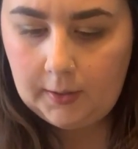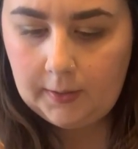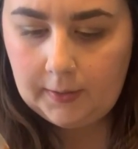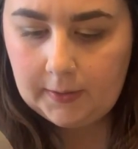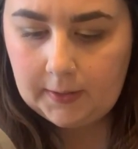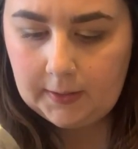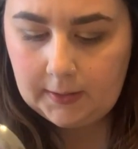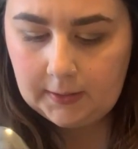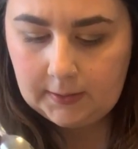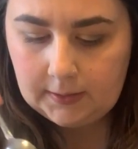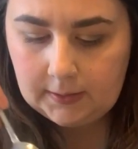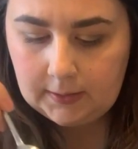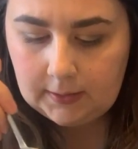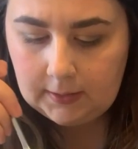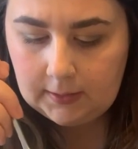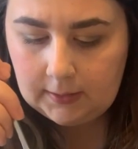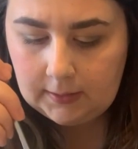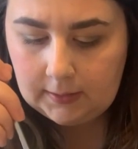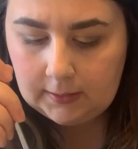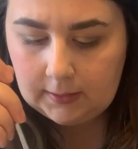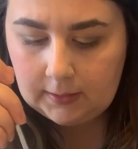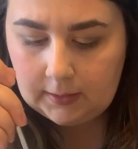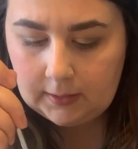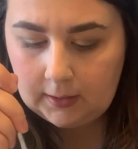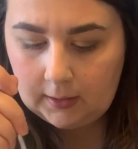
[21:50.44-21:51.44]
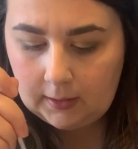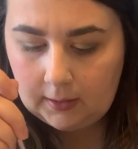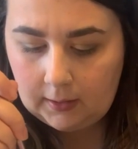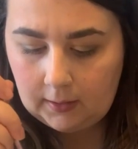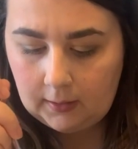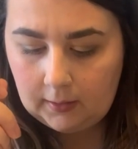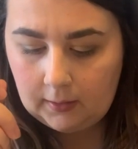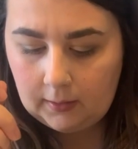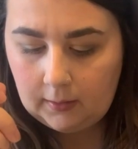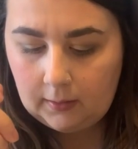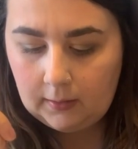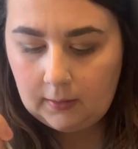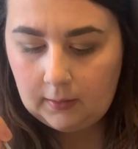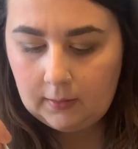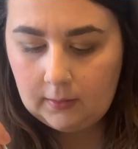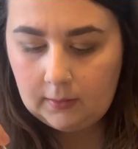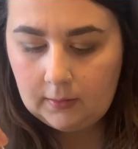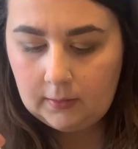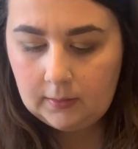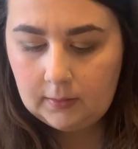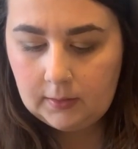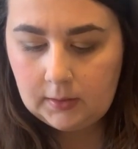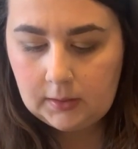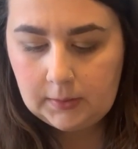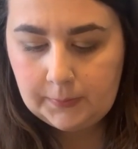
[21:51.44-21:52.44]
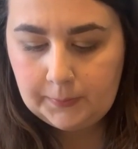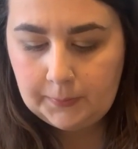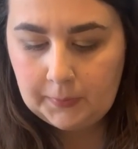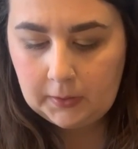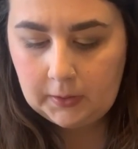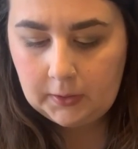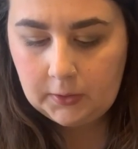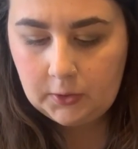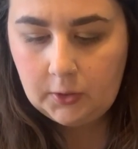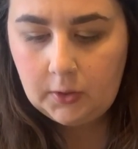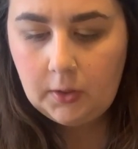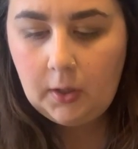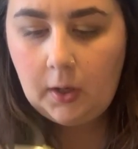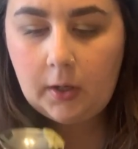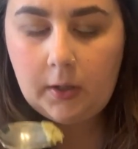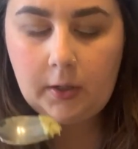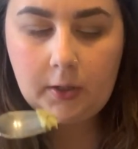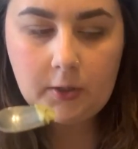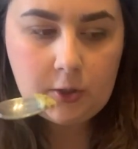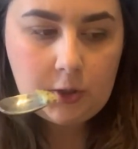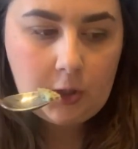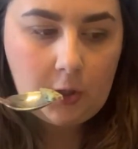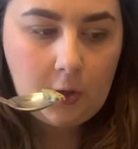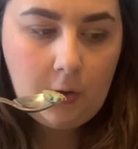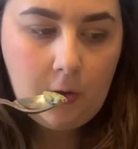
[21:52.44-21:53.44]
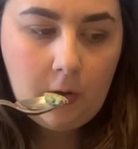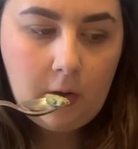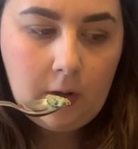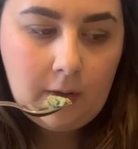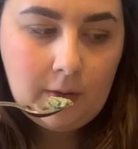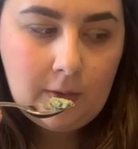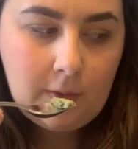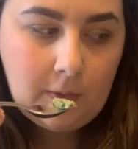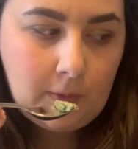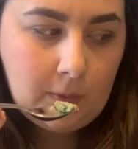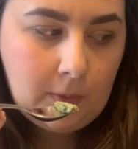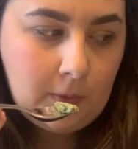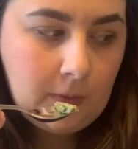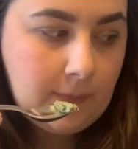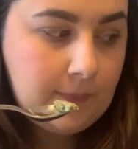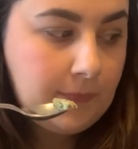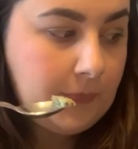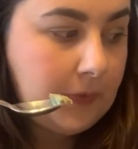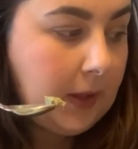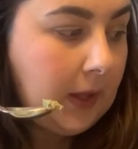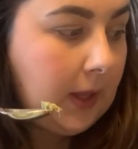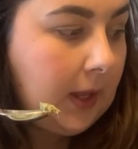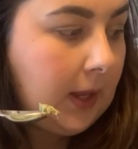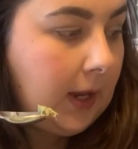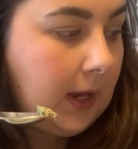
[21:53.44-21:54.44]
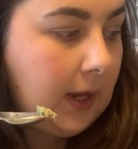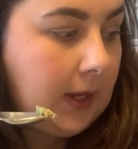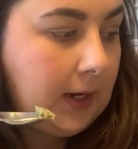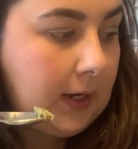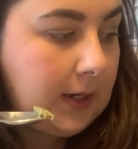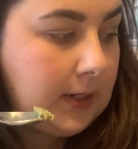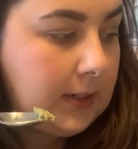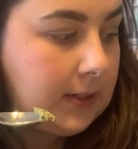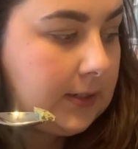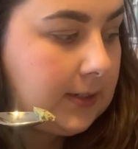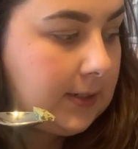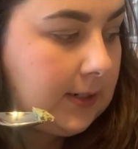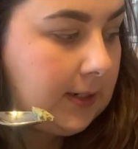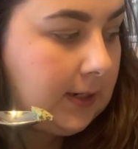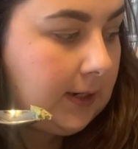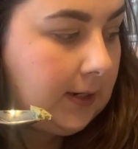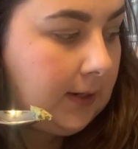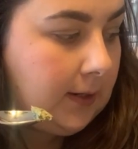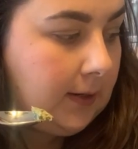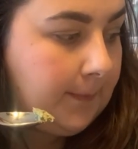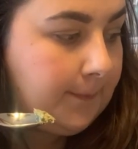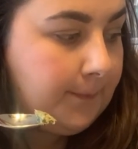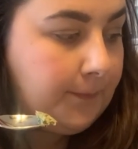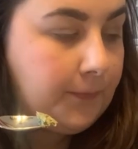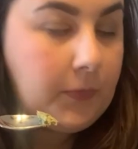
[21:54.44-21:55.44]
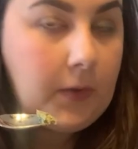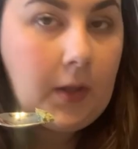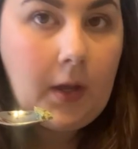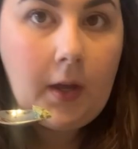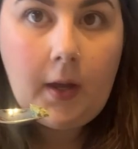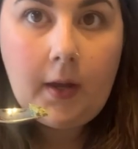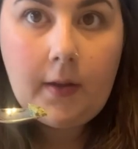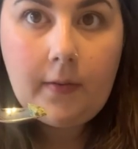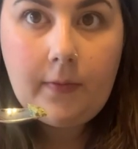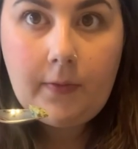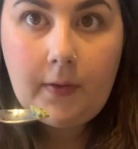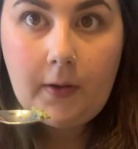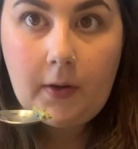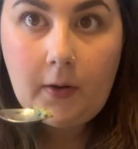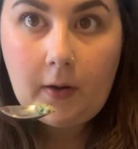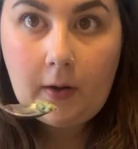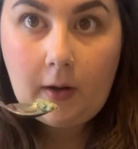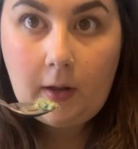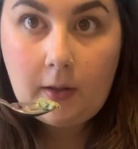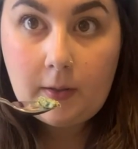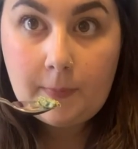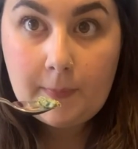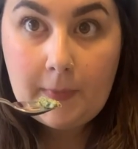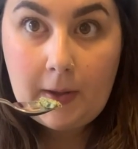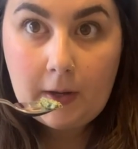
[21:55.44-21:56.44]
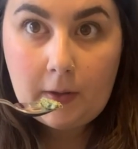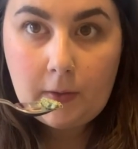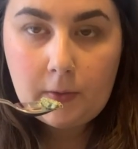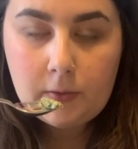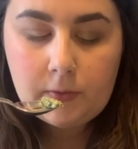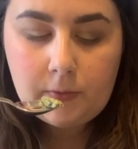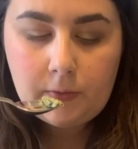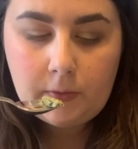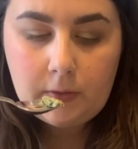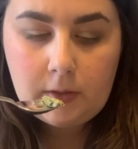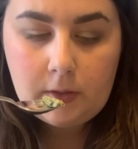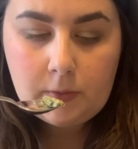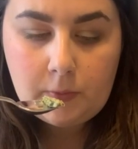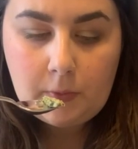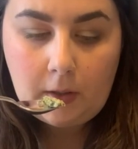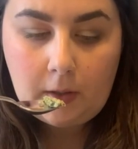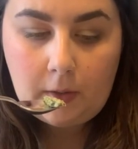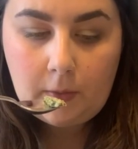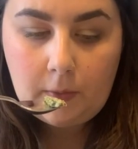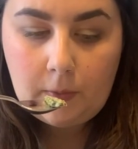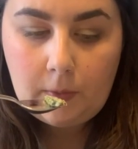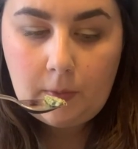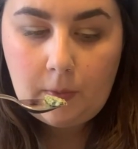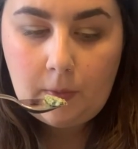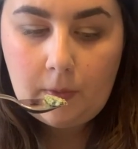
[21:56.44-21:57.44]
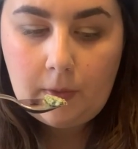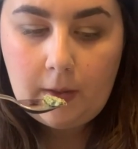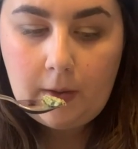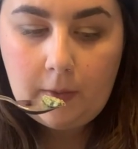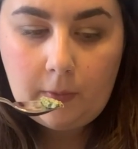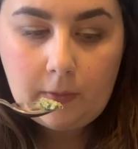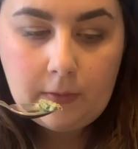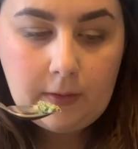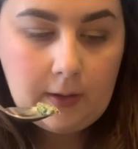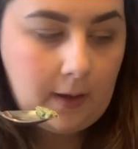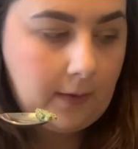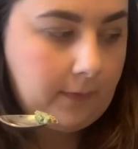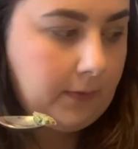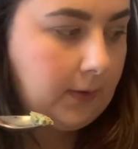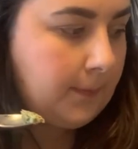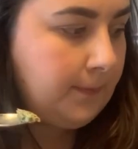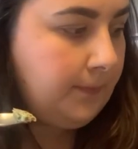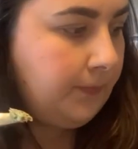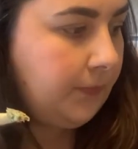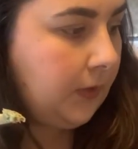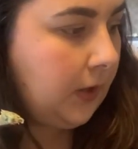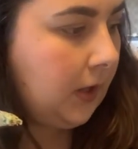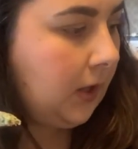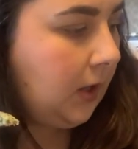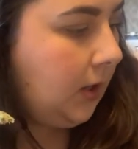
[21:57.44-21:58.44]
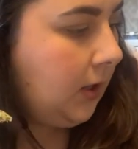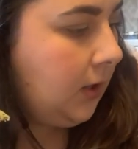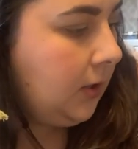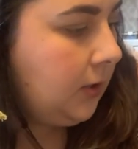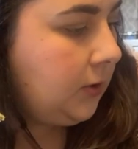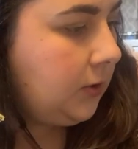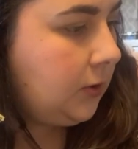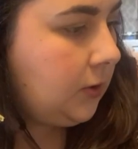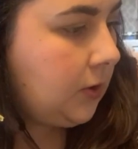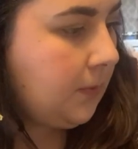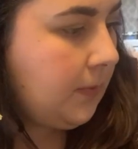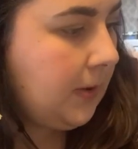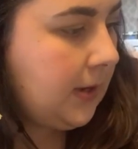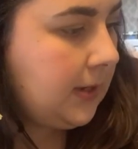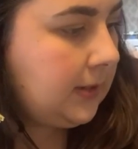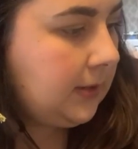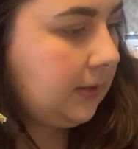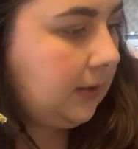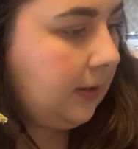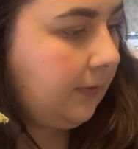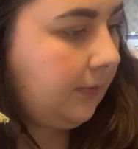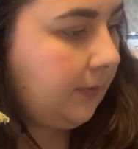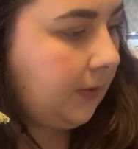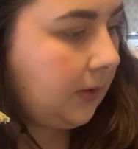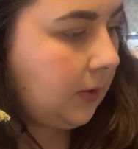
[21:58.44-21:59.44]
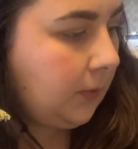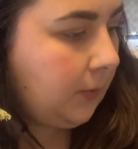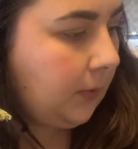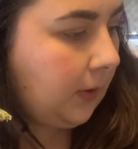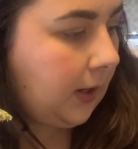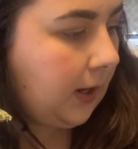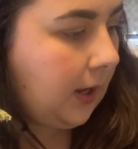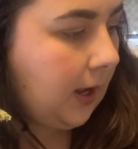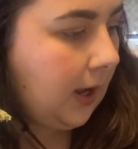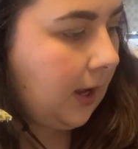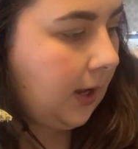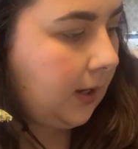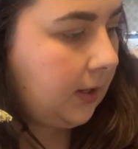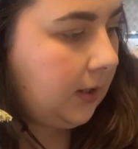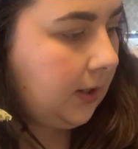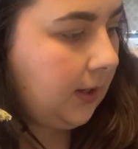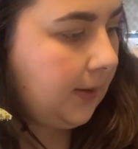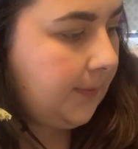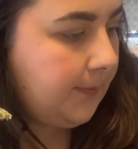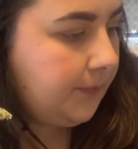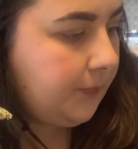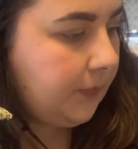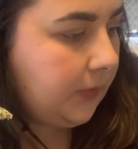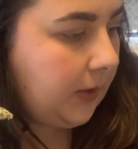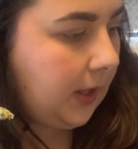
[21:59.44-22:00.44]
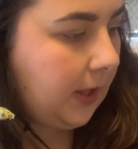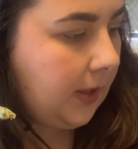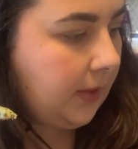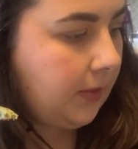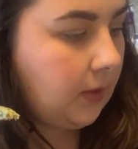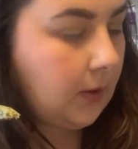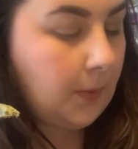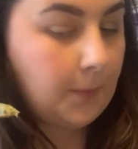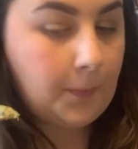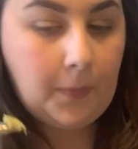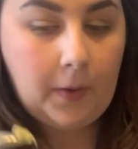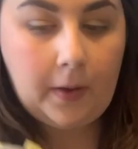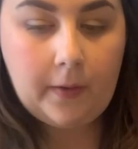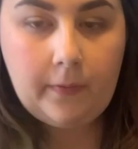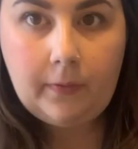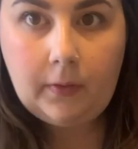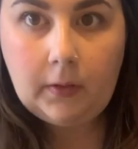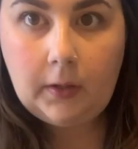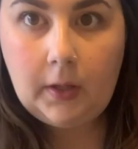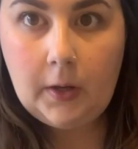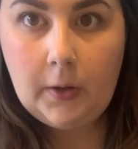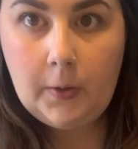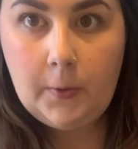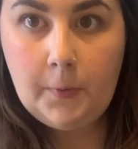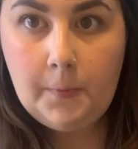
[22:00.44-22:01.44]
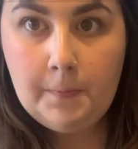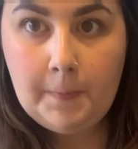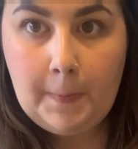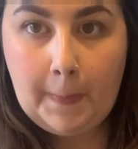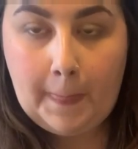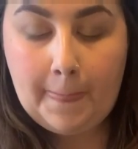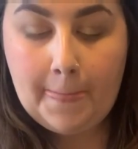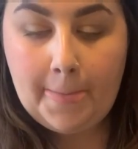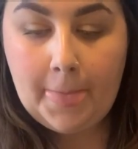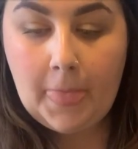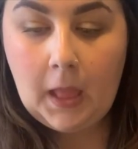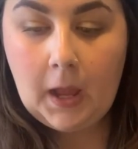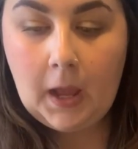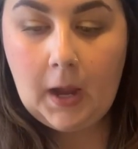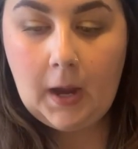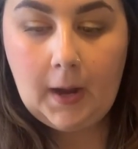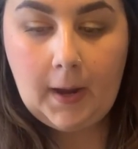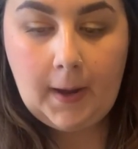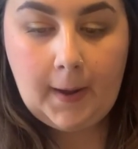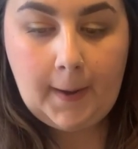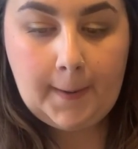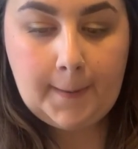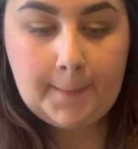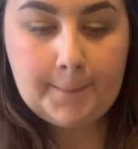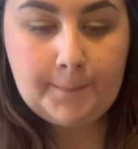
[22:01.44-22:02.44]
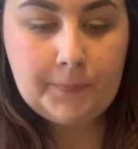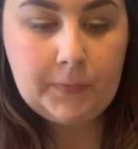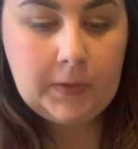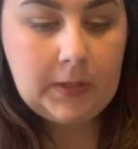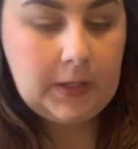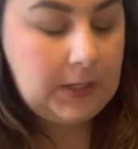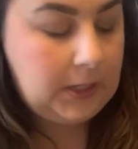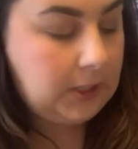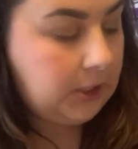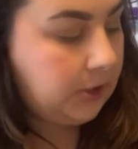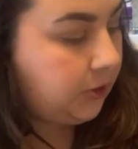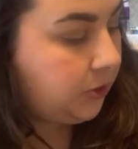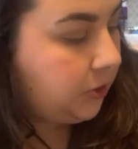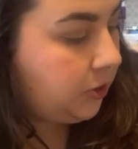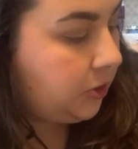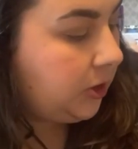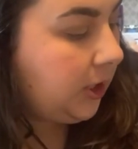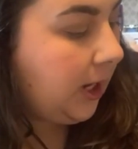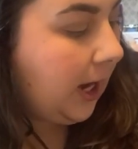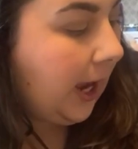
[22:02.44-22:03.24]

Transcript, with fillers: This is the spinach and artichoke. And I did uh, figure out all the macros for these while they were in the oven. So basically for the ricotta and the buffalo, um, each